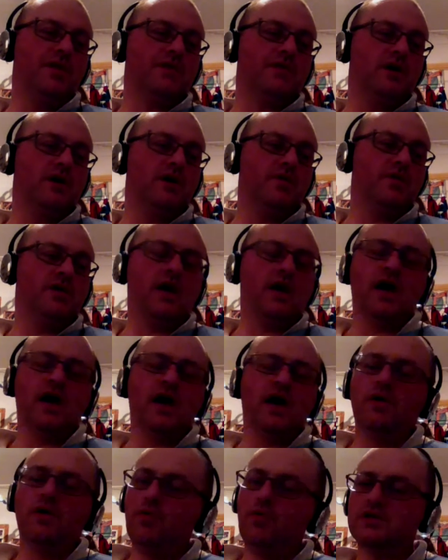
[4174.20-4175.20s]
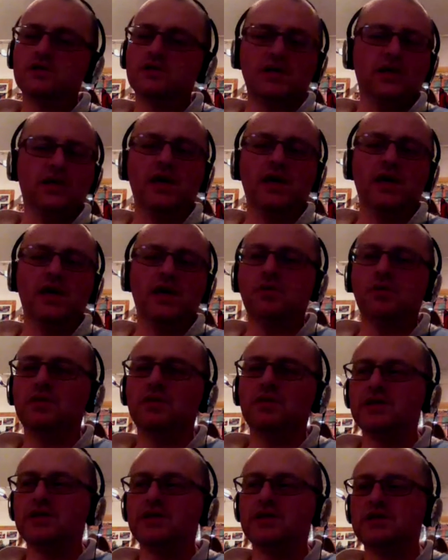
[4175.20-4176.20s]
So yeah, we're just going to keep
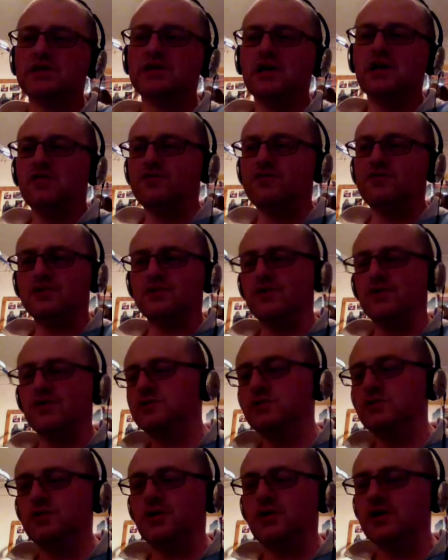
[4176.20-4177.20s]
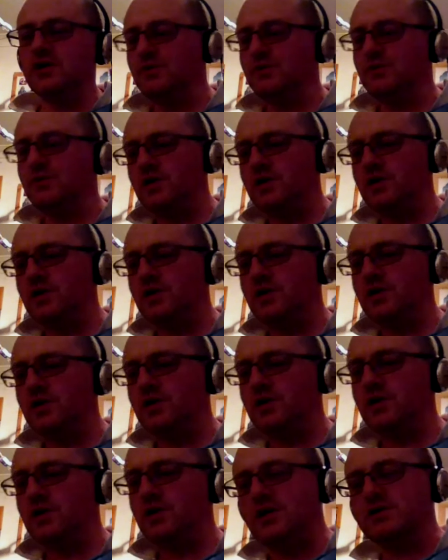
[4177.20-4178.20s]
doing this for as long as you guys want to listen
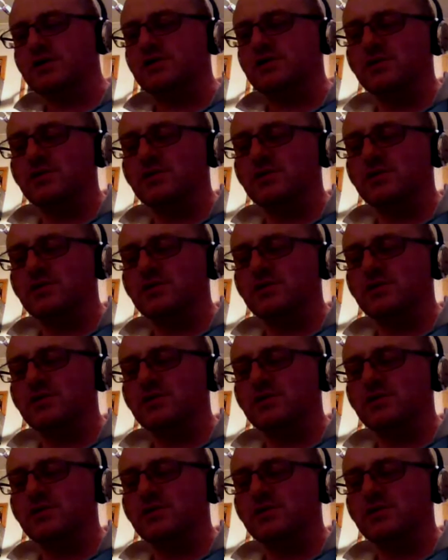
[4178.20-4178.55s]
to us, I think.